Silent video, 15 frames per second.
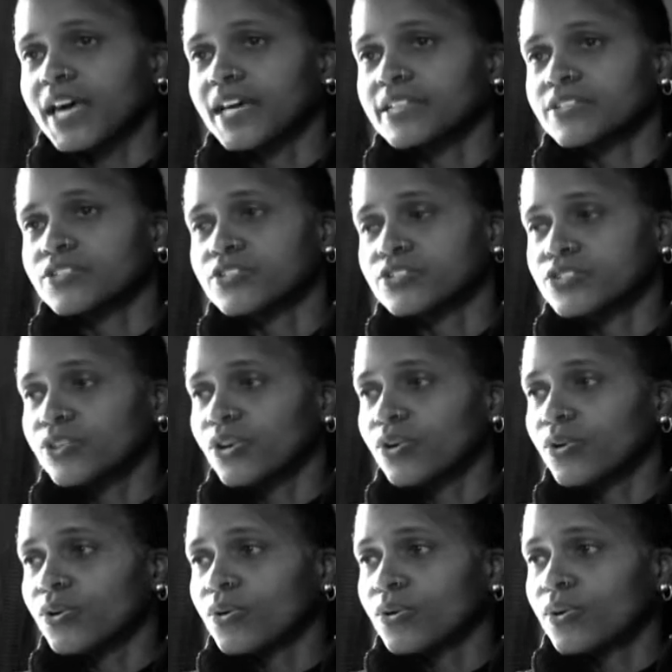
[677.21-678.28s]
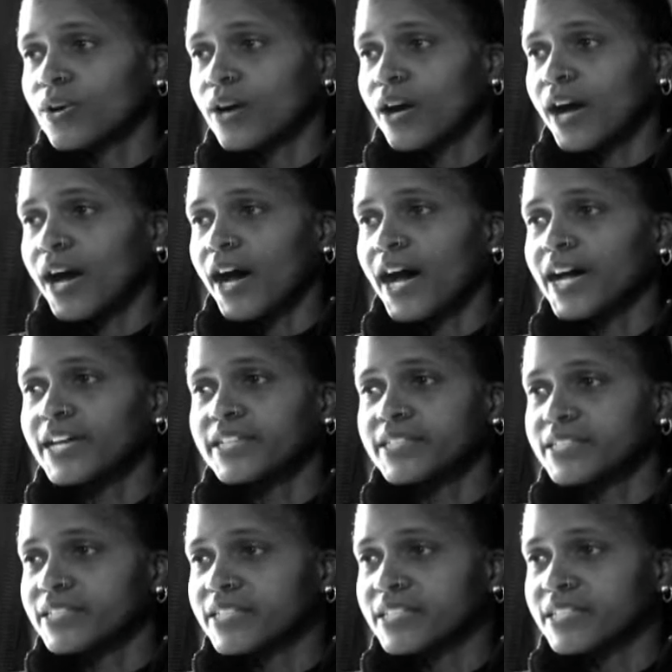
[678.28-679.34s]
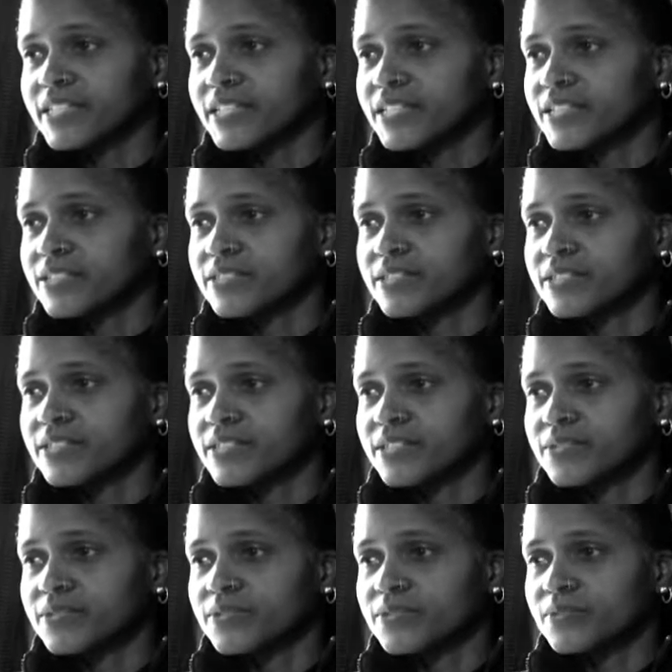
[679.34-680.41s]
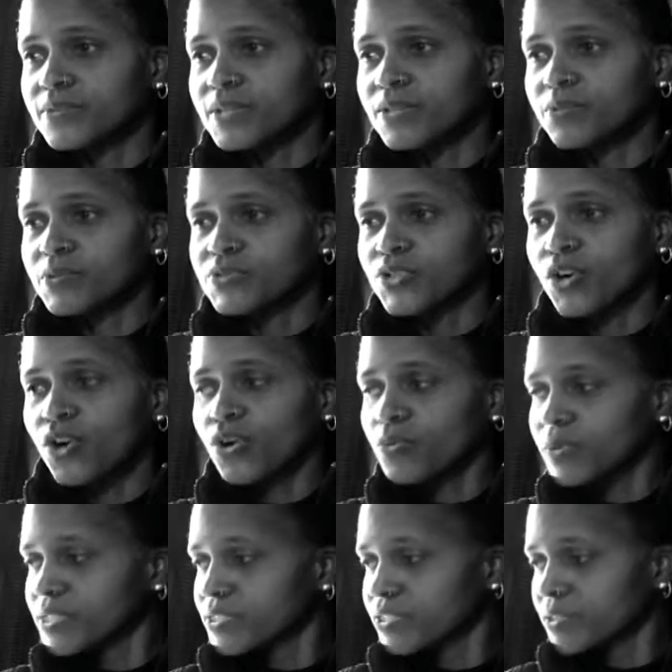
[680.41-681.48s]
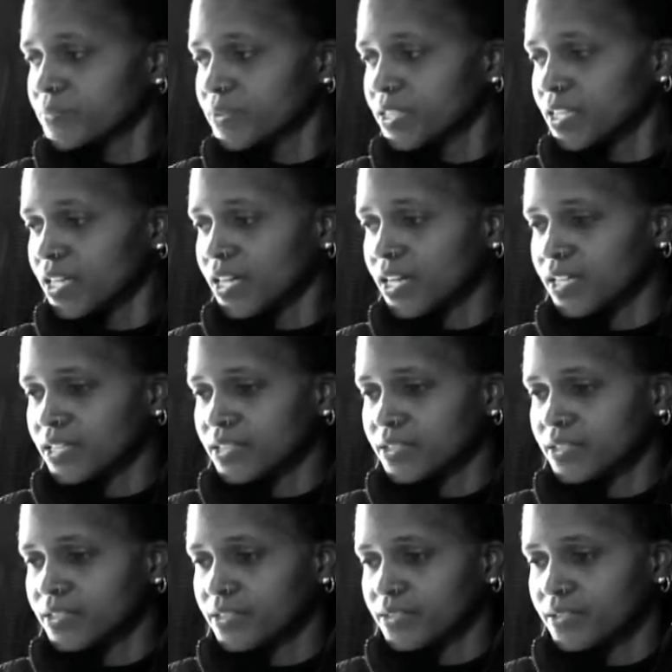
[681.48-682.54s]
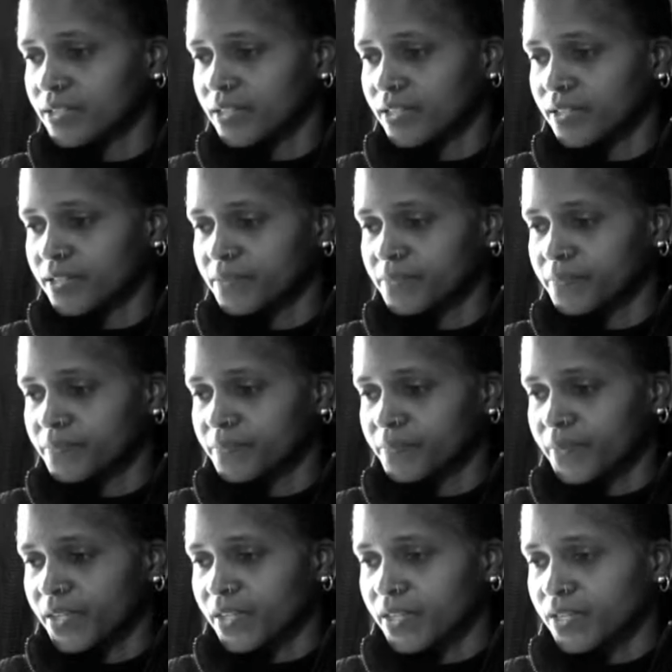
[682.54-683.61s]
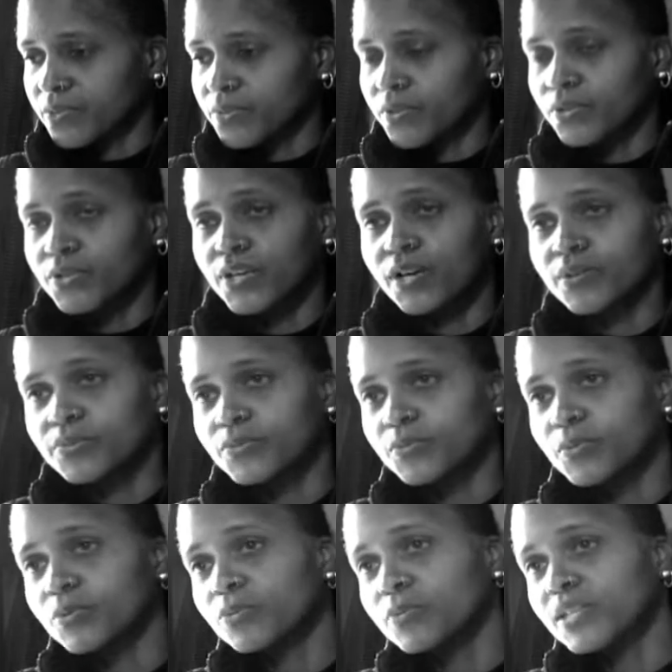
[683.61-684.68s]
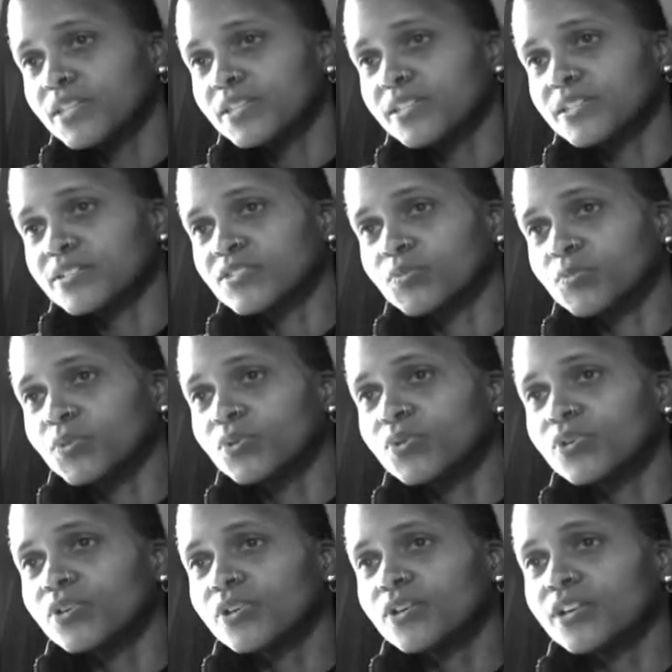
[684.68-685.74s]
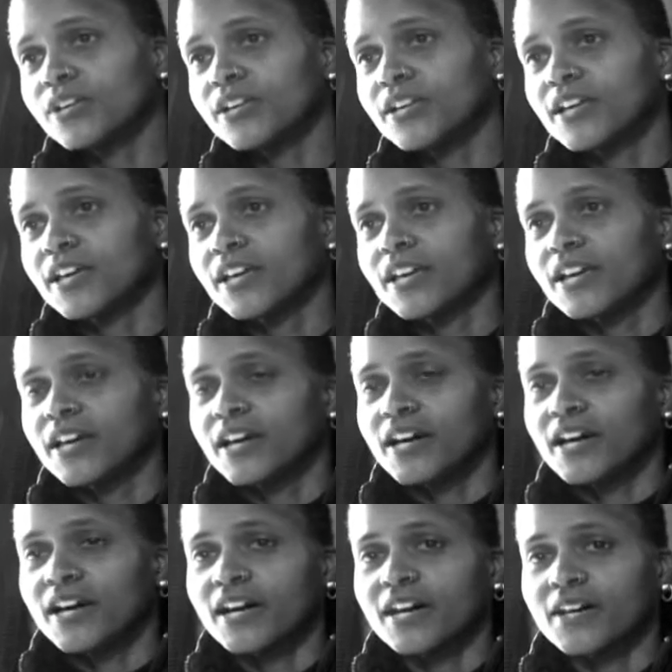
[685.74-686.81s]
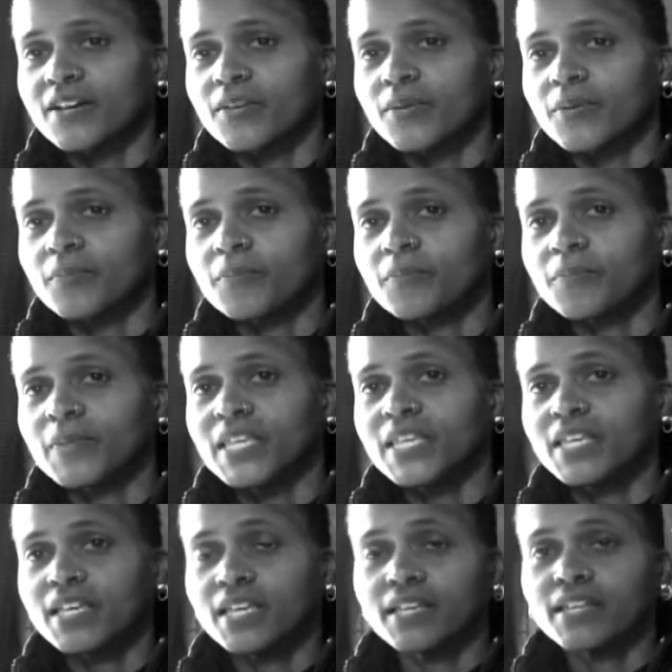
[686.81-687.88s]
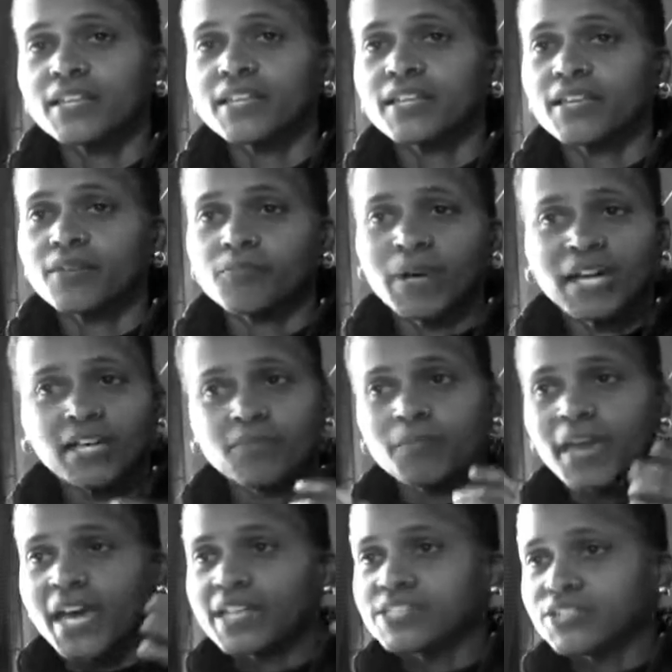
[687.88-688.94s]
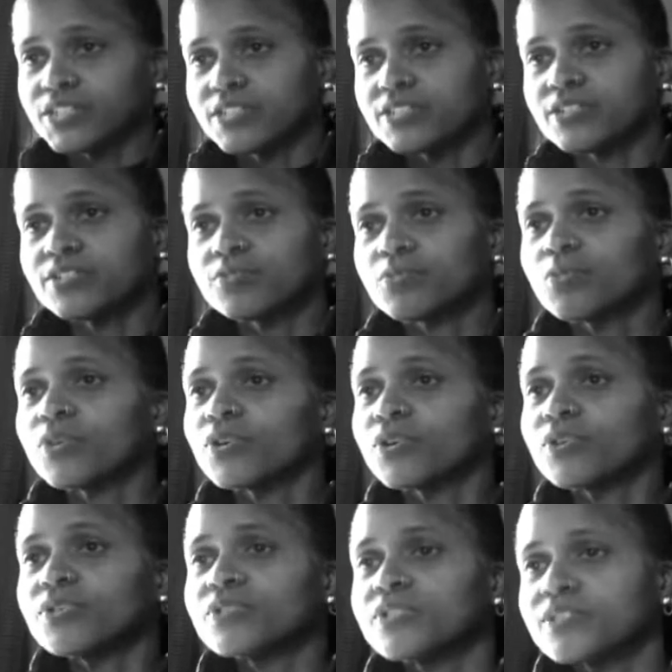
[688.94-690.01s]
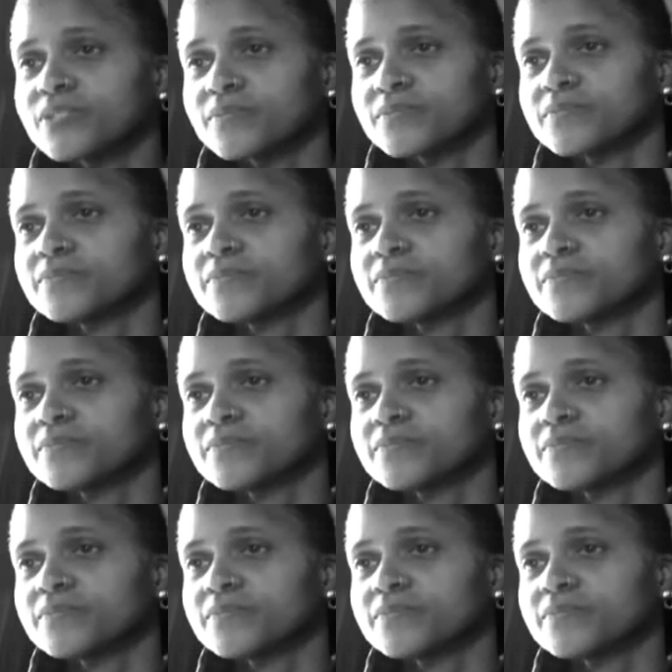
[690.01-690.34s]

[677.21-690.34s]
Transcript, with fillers: And so I did it, is it, it was always something I could um, feel comfortable with, explore, uh, be in, in my imaginative world.